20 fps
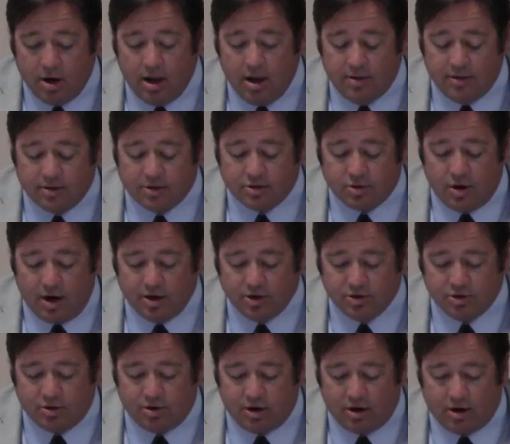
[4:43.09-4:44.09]
The
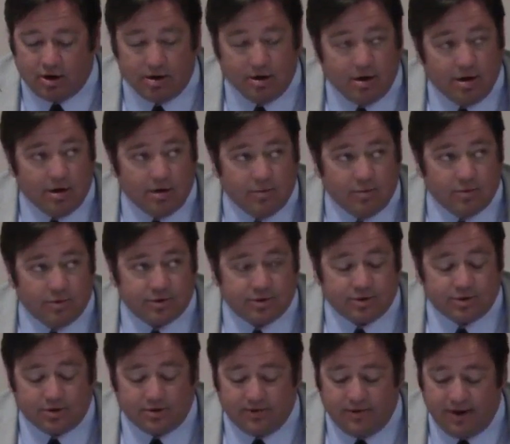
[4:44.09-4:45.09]
treasurer will
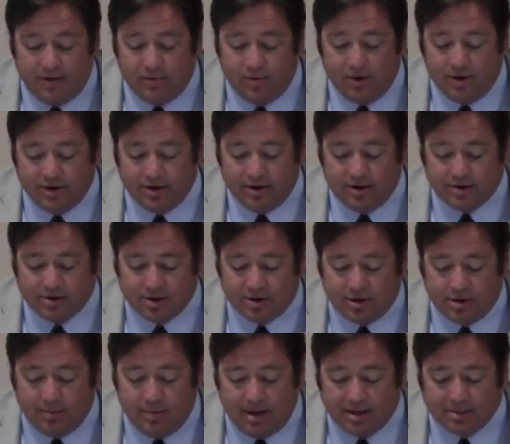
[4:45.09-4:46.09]
serve a one-year
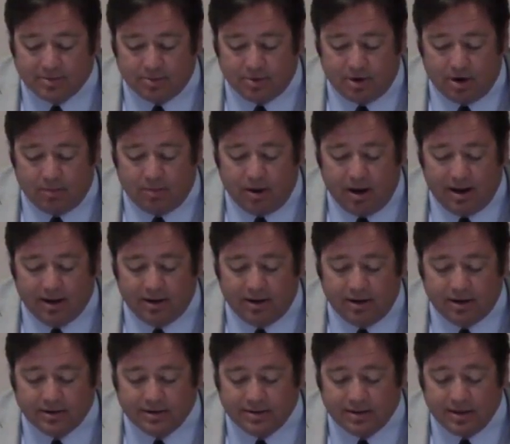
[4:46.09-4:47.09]
term as per our
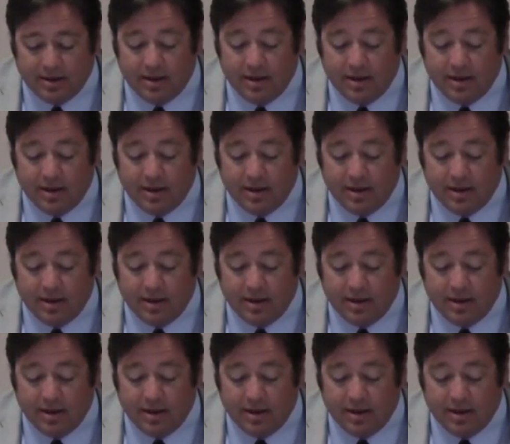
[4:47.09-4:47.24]
bylaws.